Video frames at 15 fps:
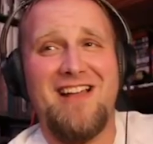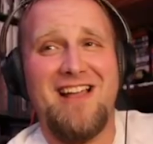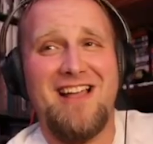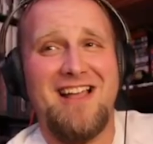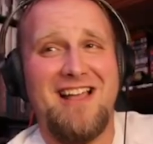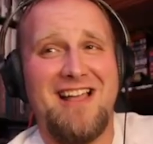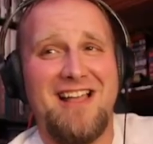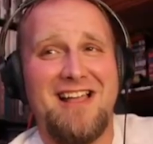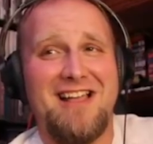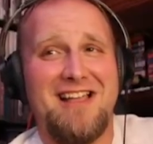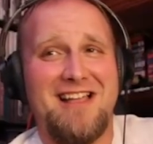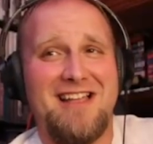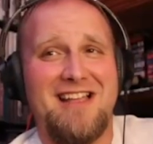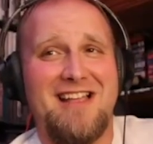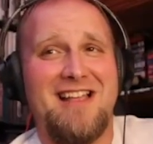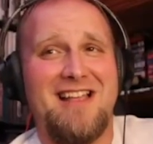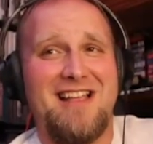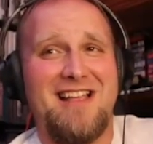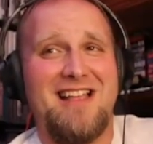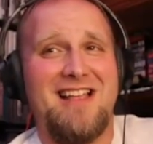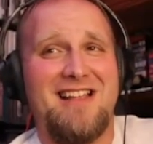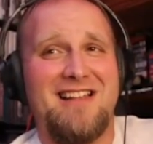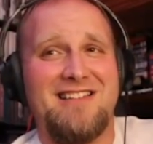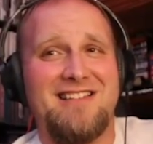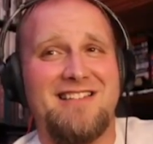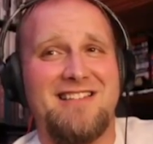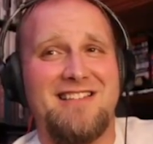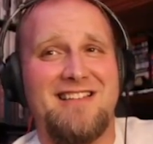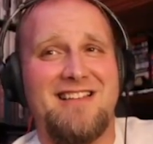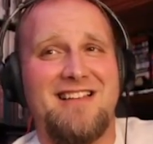
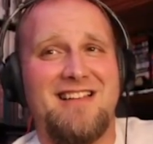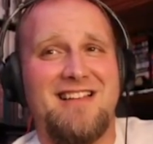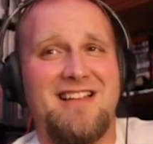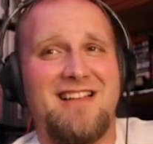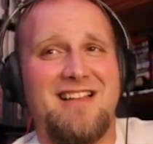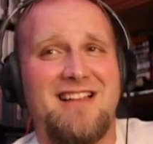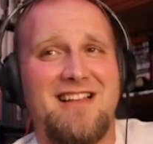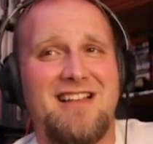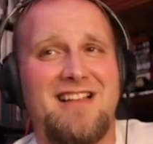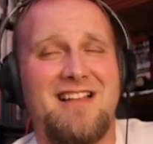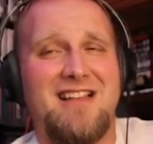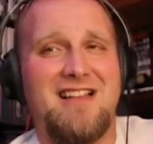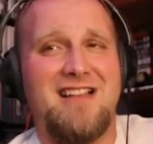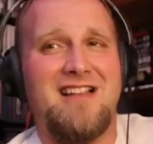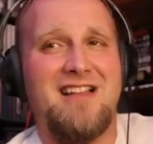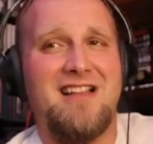(silent)